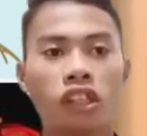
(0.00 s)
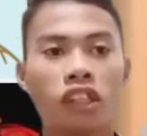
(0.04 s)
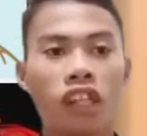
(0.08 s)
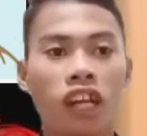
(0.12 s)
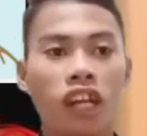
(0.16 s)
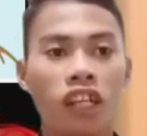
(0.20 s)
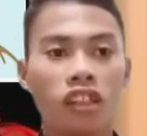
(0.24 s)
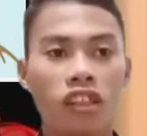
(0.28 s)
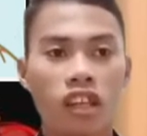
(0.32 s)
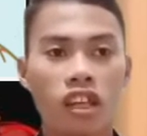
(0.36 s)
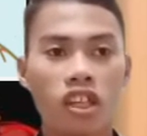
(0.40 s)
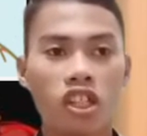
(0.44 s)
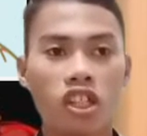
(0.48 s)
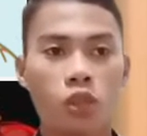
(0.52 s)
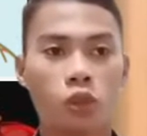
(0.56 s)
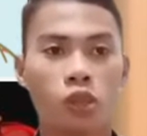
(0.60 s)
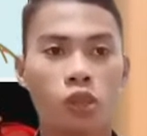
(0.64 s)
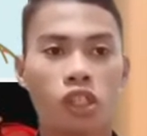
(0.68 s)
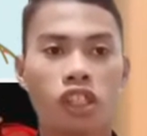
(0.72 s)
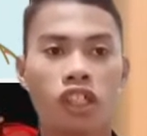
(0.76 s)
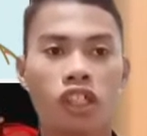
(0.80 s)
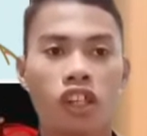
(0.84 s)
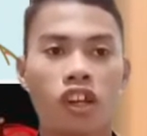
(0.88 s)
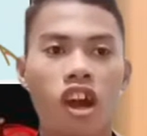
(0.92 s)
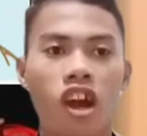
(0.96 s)
3 things to
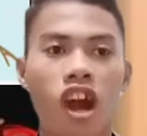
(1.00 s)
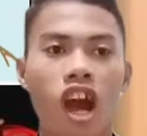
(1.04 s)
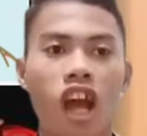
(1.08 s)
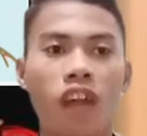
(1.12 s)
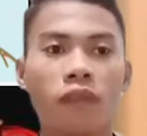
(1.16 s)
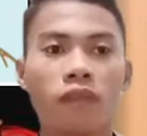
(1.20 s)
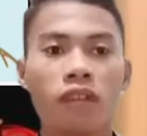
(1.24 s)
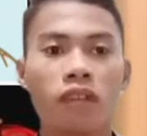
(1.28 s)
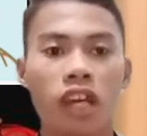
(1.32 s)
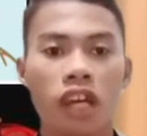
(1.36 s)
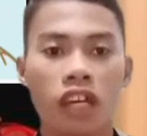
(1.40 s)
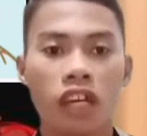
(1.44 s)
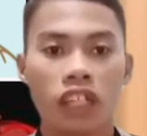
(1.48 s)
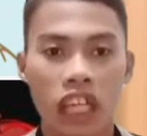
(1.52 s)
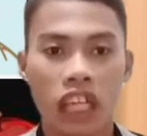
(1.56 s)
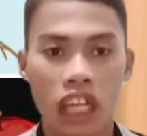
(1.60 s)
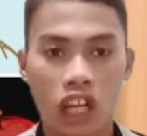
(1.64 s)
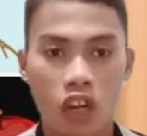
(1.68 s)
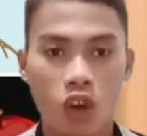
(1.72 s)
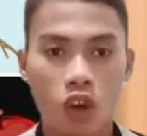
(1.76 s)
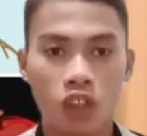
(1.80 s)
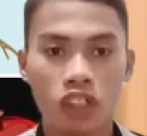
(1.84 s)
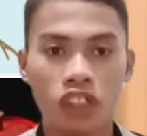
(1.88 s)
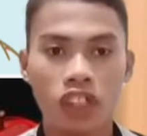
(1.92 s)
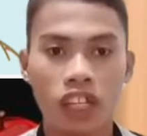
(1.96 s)
describe the
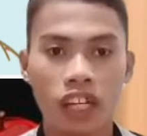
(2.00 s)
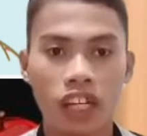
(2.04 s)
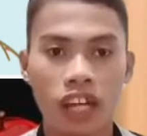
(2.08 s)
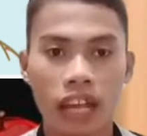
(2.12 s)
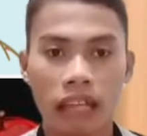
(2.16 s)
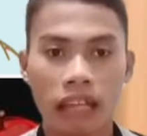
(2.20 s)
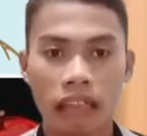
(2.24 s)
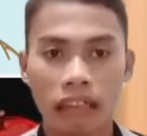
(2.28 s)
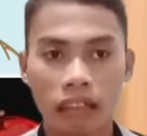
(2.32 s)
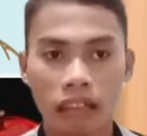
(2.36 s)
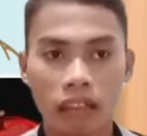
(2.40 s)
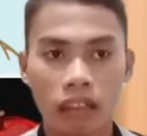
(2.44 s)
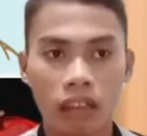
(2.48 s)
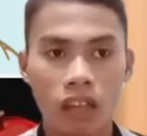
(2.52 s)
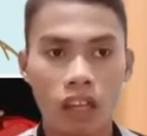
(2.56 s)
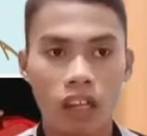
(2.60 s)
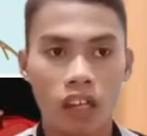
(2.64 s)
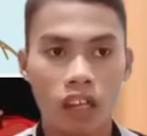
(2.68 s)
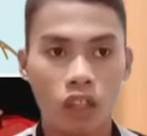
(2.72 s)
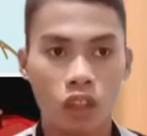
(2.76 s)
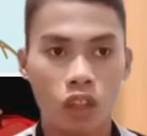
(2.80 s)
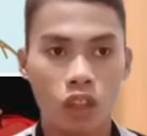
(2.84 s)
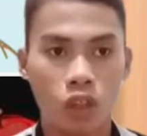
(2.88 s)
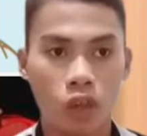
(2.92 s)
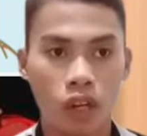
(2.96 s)
continental
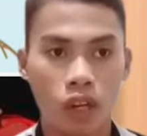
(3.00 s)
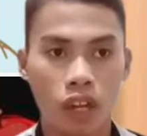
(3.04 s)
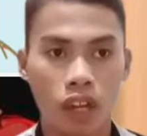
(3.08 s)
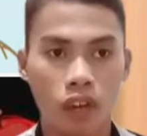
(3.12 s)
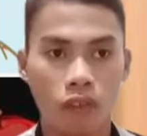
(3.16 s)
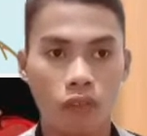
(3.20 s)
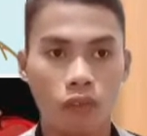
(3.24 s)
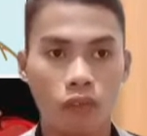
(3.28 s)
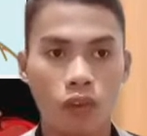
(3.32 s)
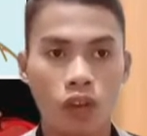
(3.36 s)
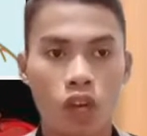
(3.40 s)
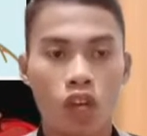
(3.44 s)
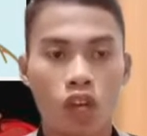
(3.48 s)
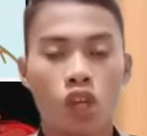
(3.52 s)
drift.